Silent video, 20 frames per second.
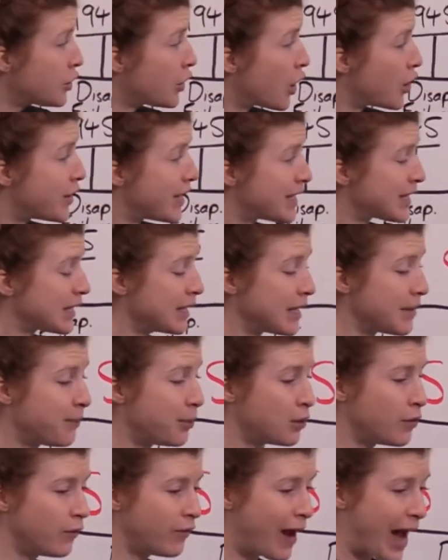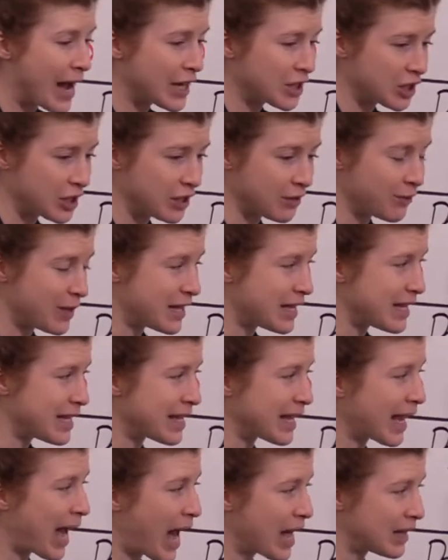So this liberal faction
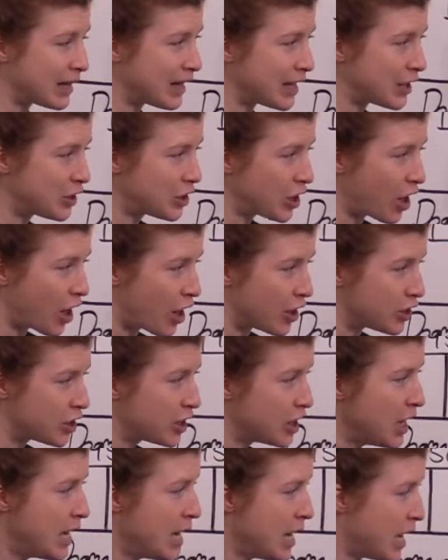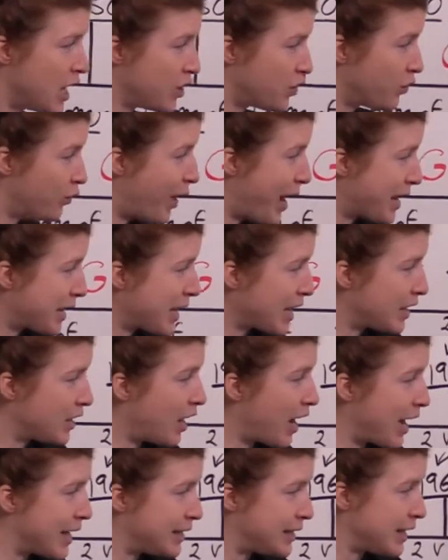within the Catholic Church is
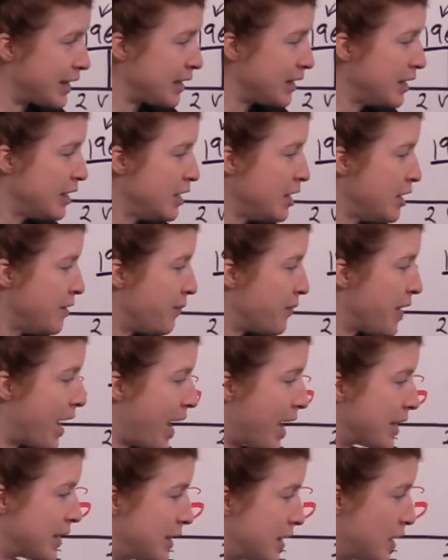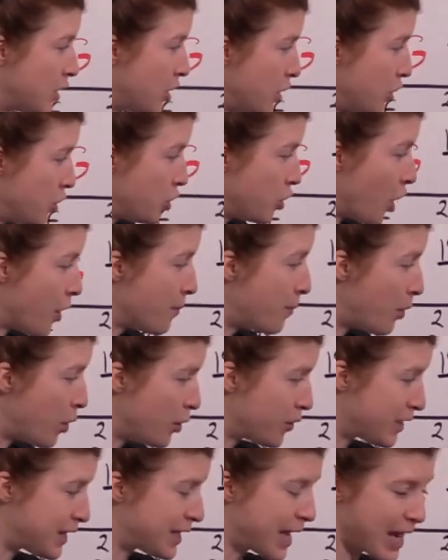recognizing that John
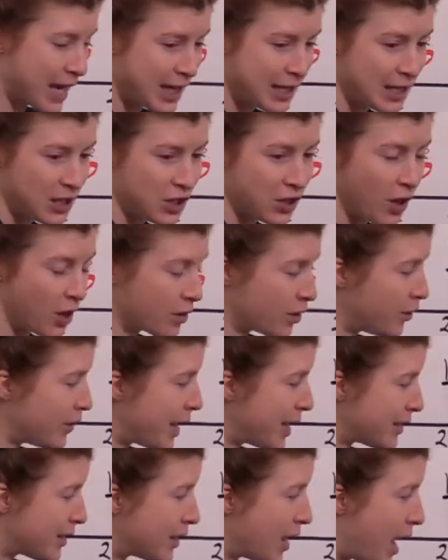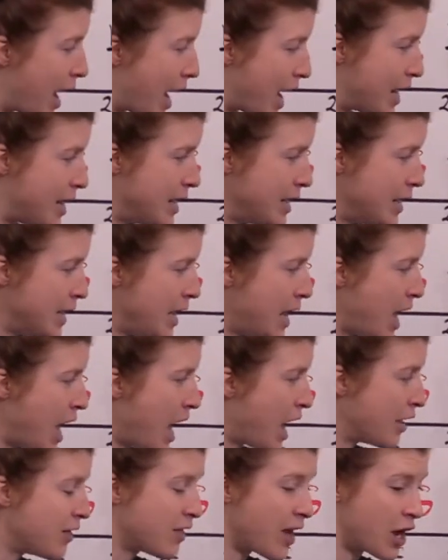Paul II is not on their side,
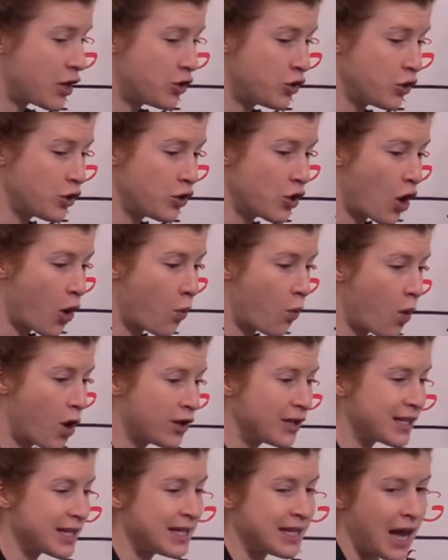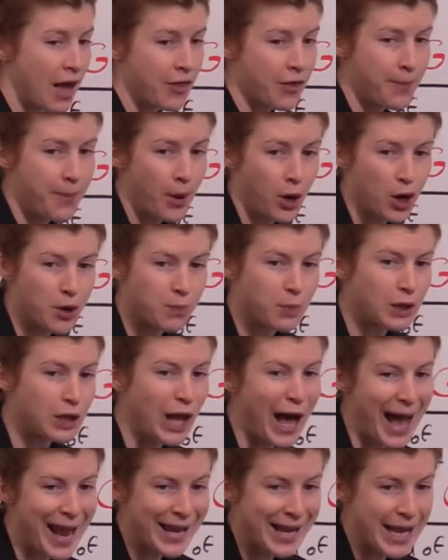and they do not want another pope
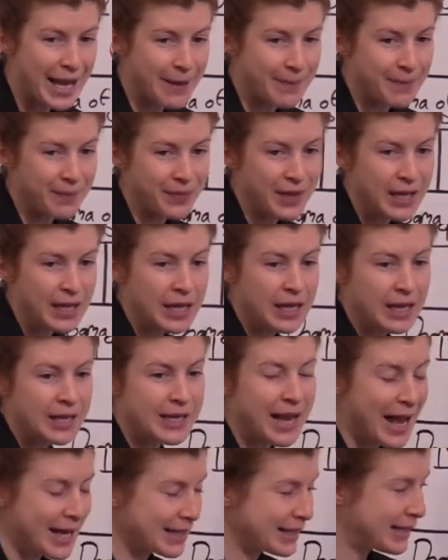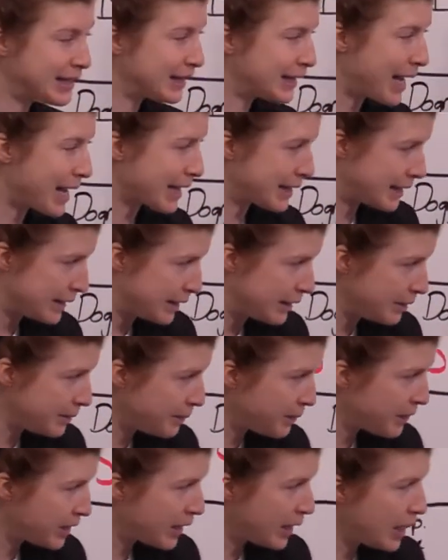like him next elected.
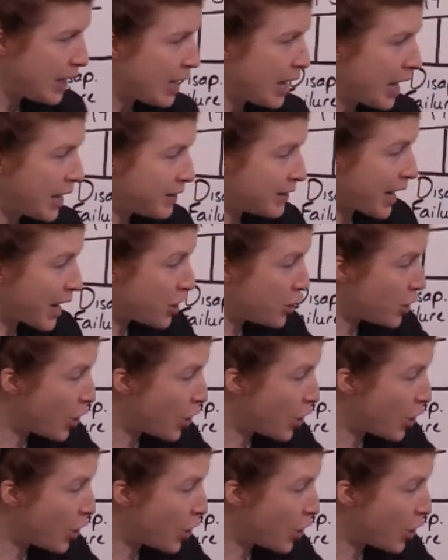And